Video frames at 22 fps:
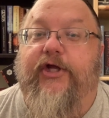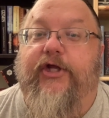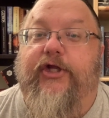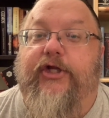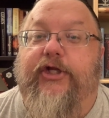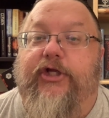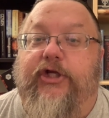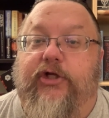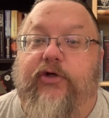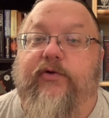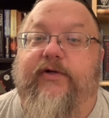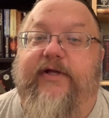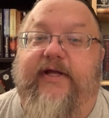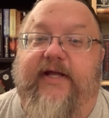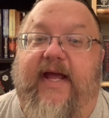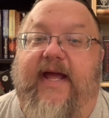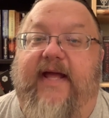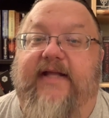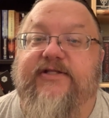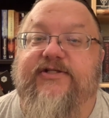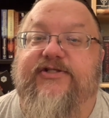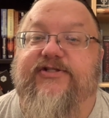you
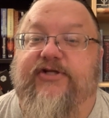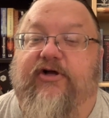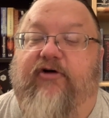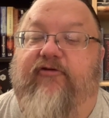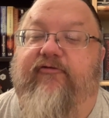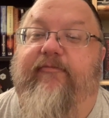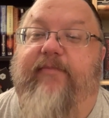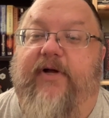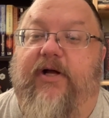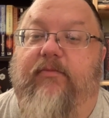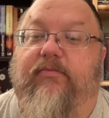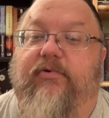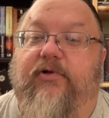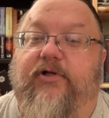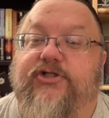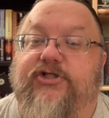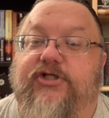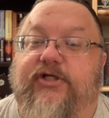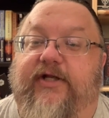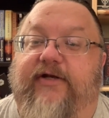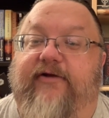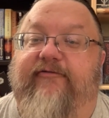can
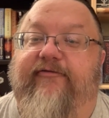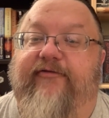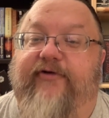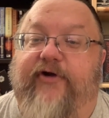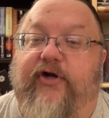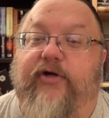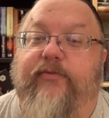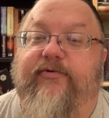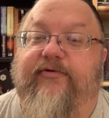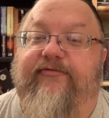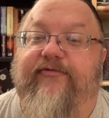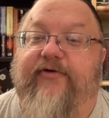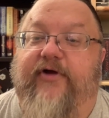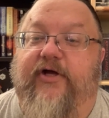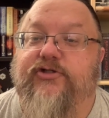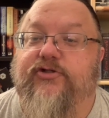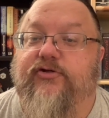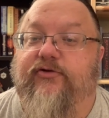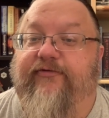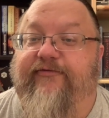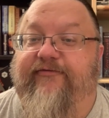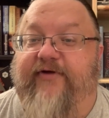self-publish in a very
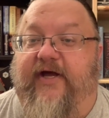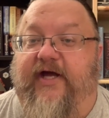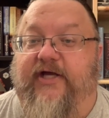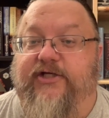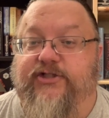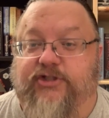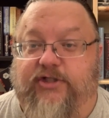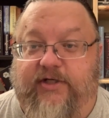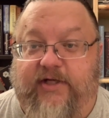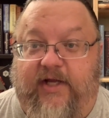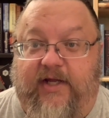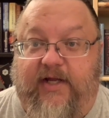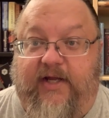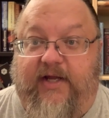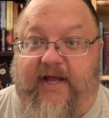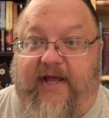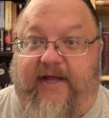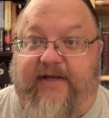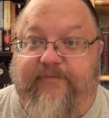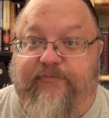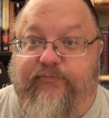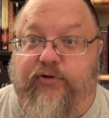professional fashion
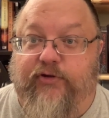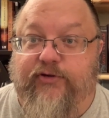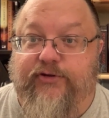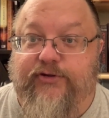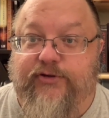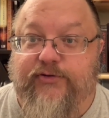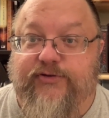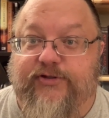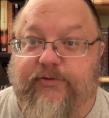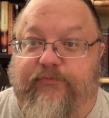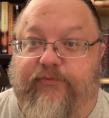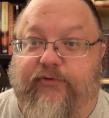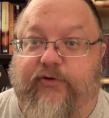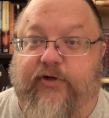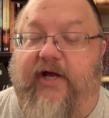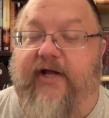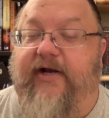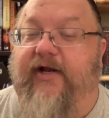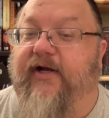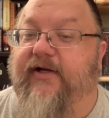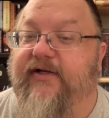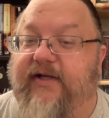and produce a
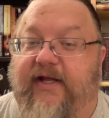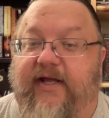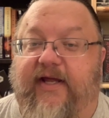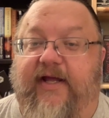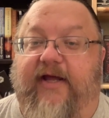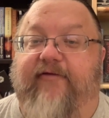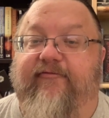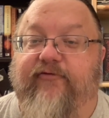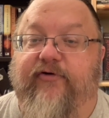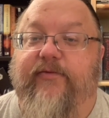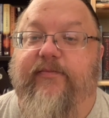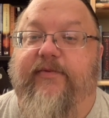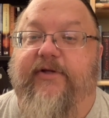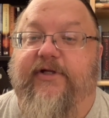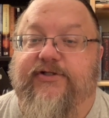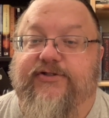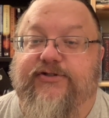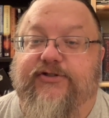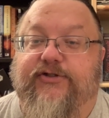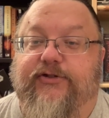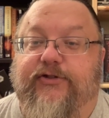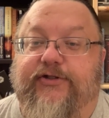product every bit
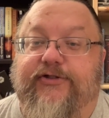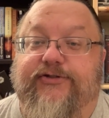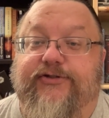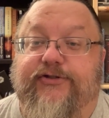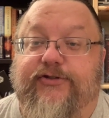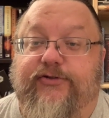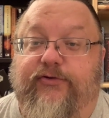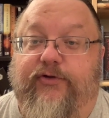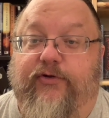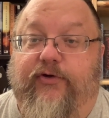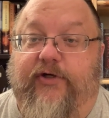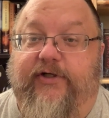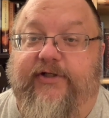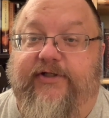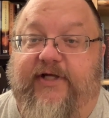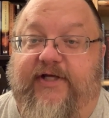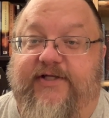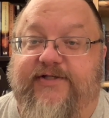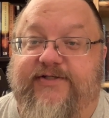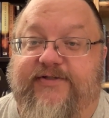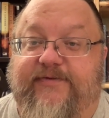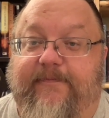as good as New York
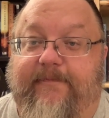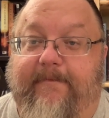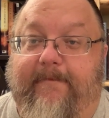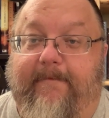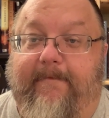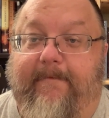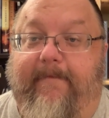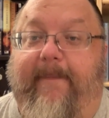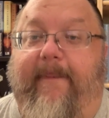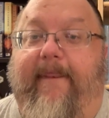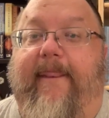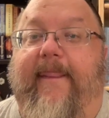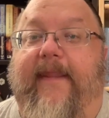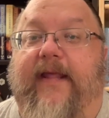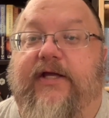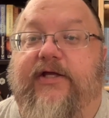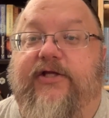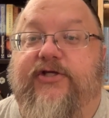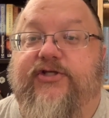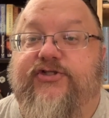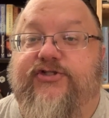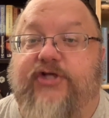does.
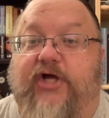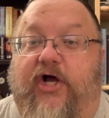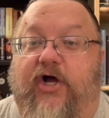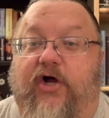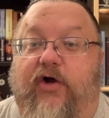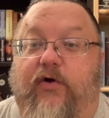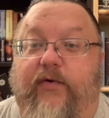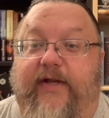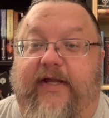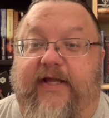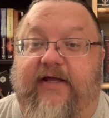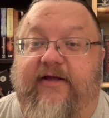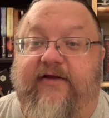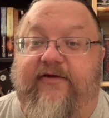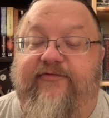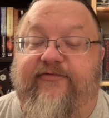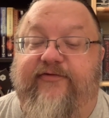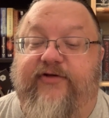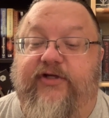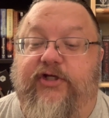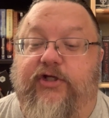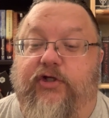So
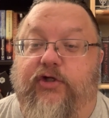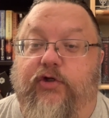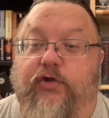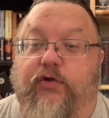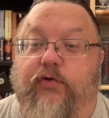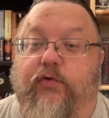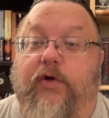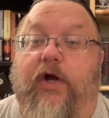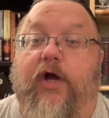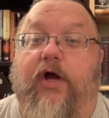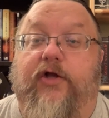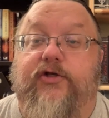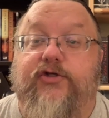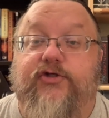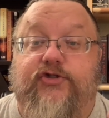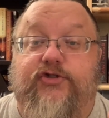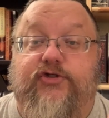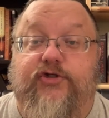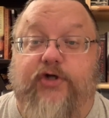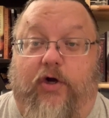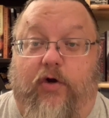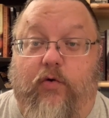if you
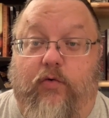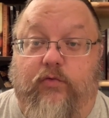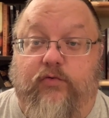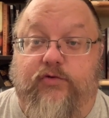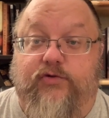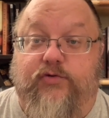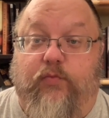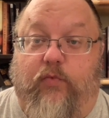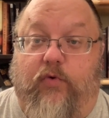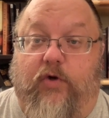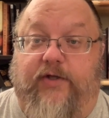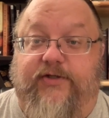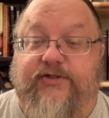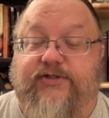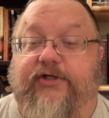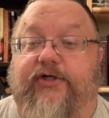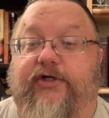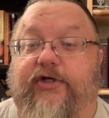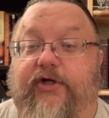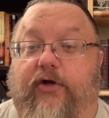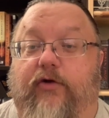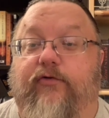don't want to
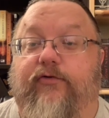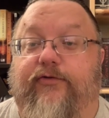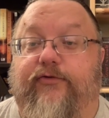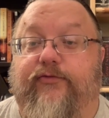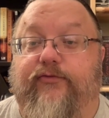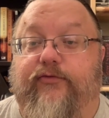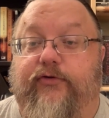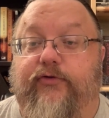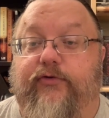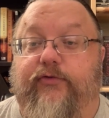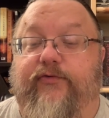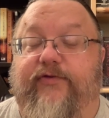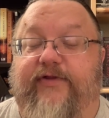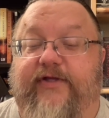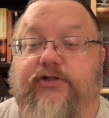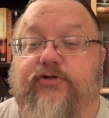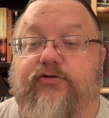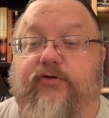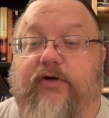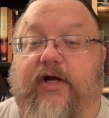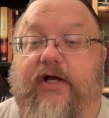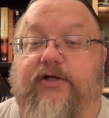go through the
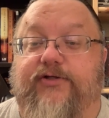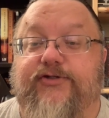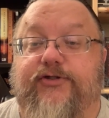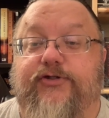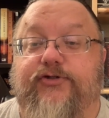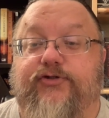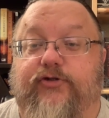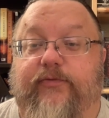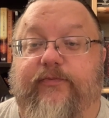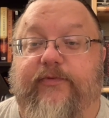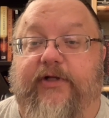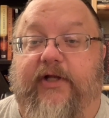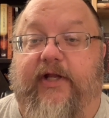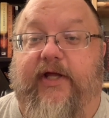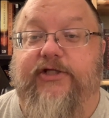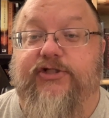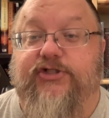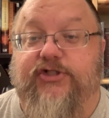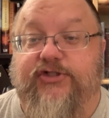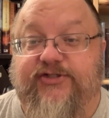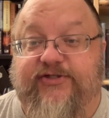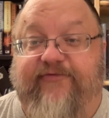trials and
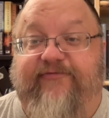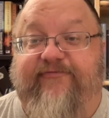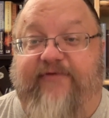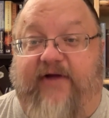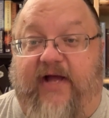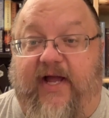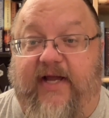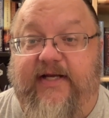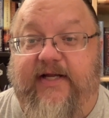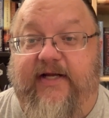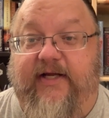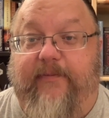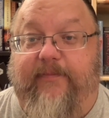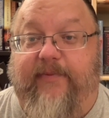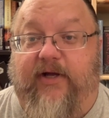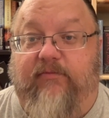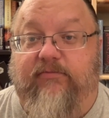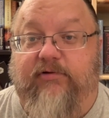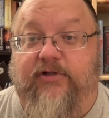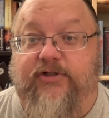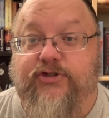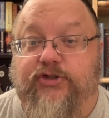tribulations of finding a
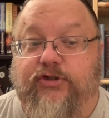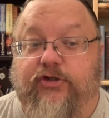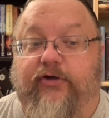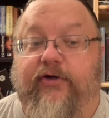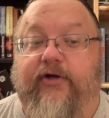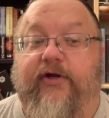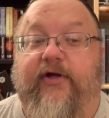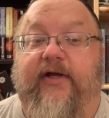publisher,